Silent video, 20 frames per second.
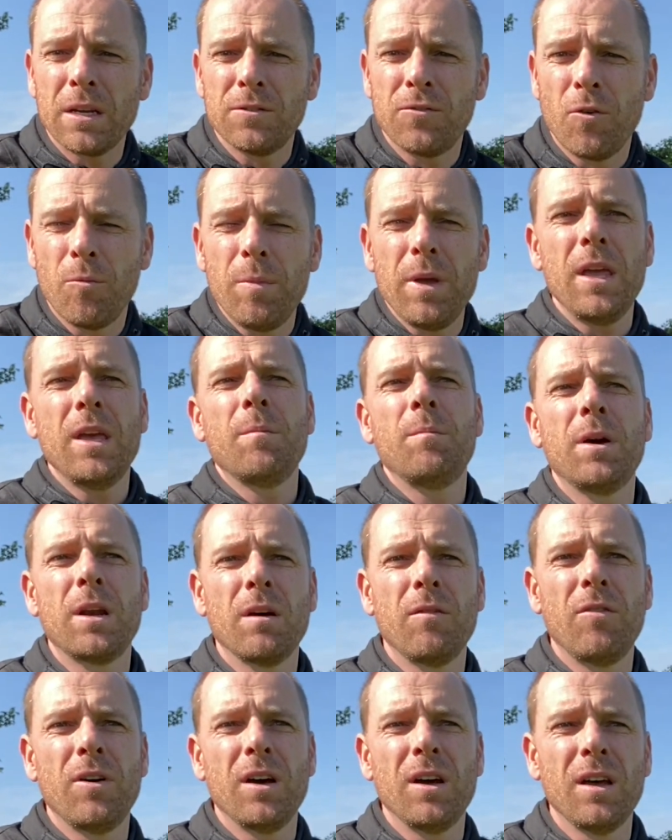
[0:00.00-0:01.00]
me a bit
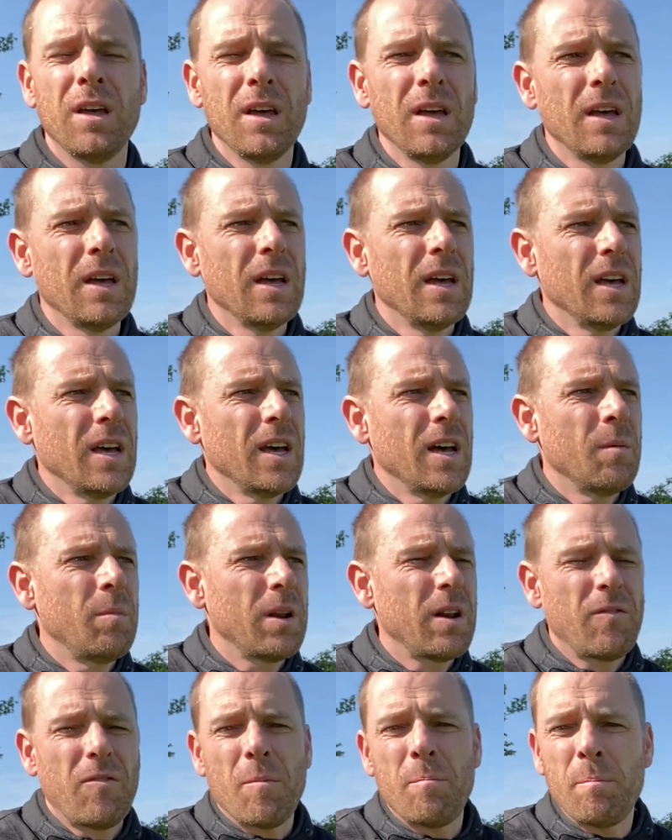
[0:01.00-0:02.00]
of a
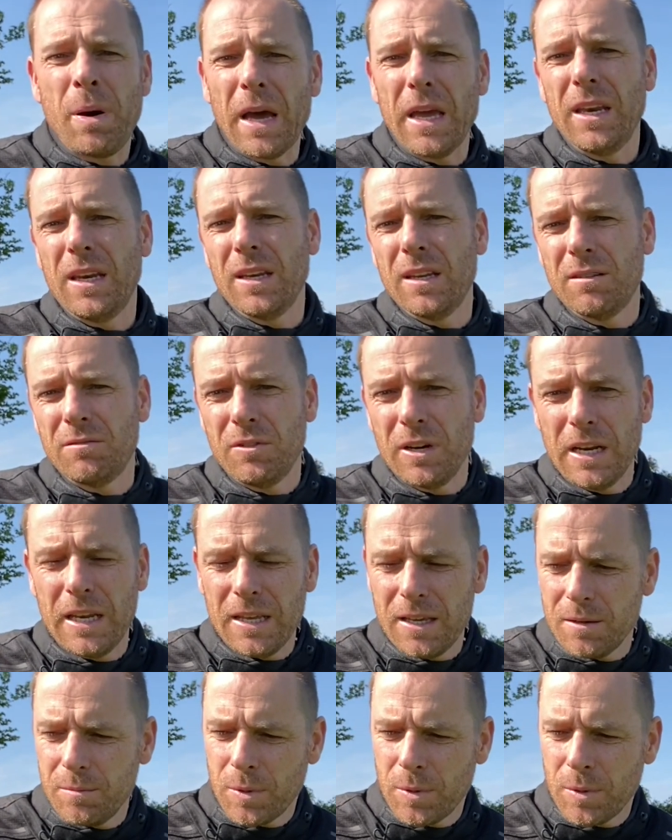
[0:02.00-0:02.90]
pain, really,